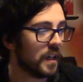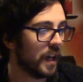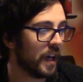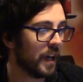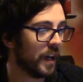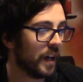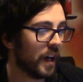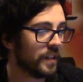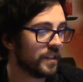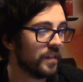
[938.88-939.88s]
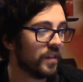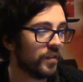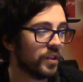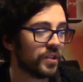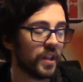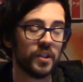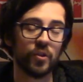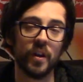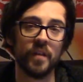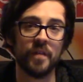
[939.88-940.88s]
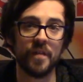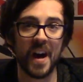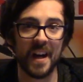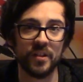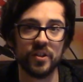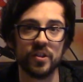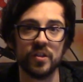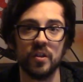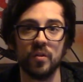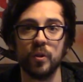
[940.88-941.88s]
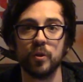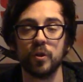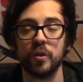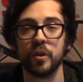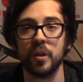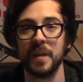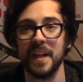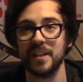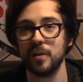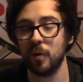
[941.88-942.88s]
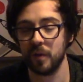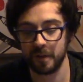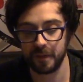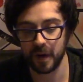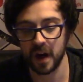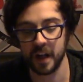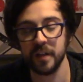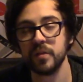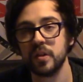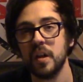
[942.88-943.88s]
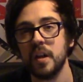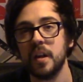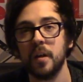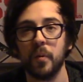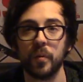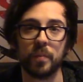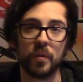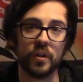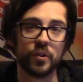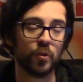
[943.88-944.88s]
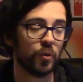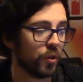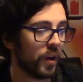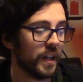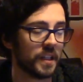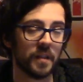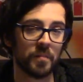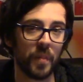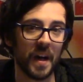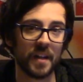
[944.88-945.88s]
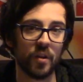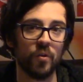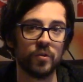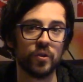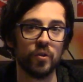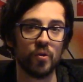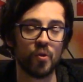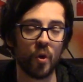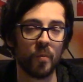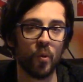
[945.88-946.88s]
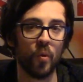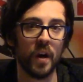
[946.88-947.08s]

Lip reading: And even if you decide to advance, you know, usually you're going to be hitting on 5s, but with +2 you're hitting back onto your normal